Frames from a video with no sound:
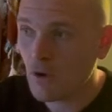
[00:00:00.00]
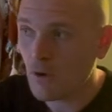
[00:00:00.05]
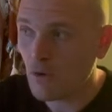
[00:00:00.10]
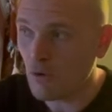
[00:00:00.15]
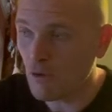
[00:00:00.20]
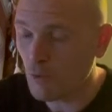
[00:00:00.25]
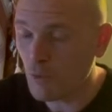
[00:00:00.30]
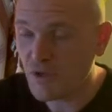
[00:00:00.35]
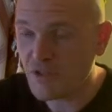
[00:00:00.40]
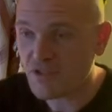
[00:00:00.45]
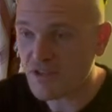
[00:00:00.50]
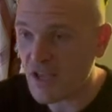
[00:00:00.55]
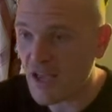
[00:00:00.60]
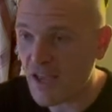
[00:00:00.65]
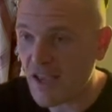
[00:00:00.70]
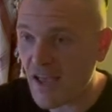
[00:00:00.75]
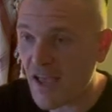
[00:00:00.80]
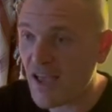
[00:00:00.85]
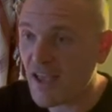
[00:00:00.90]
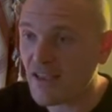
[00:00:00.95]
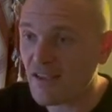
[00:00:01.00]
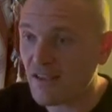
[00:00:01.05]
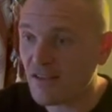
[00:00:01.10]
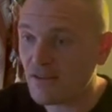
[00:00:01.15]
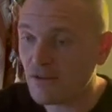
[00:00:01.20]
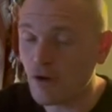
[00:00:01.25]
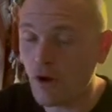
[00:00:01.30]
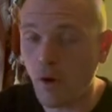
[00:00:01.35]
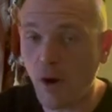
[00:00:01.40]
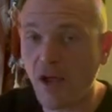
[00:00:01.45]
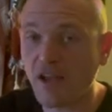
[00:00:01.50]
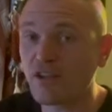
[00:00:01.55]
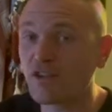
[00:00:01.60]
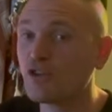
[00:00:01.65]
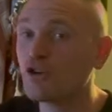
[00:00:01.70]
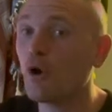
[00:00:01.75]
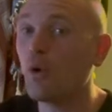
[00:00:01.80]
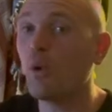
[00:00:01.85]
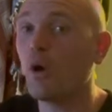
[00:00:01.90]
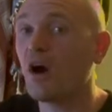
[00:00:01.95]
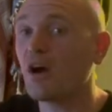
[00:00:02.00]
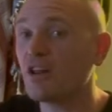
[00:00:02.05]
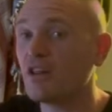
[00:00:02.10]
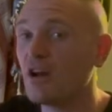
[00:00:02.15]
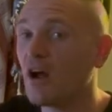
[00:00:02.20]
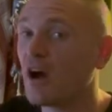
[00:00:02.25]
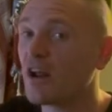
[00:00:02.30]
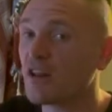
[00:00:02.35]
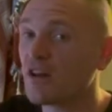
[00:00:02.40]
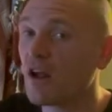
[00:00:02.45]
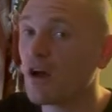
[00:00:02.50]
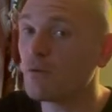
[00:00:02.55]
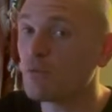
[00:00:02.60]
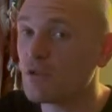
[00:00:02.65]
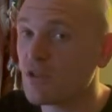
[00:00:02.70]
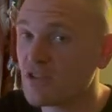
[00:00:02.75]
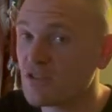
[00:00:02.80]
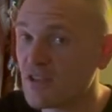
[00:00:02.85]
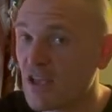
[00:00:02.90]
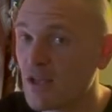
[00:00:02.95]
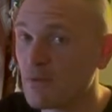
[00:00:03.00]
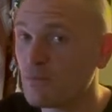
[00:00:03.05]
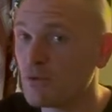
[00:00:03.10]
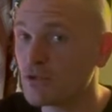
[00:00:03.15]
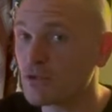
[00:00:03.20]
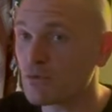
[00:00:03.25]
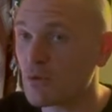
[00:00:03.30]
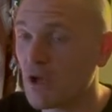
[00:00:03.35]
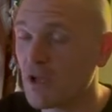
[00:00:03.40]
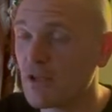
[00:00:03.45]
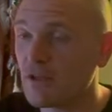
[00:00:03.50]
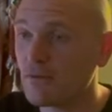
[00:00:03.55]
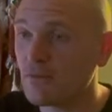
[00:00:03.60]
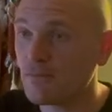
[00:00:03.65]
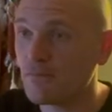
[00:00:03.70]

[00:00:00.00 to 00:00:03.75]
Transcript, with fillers: Or we say, hey, you know, I could go on and on and on with examples, right?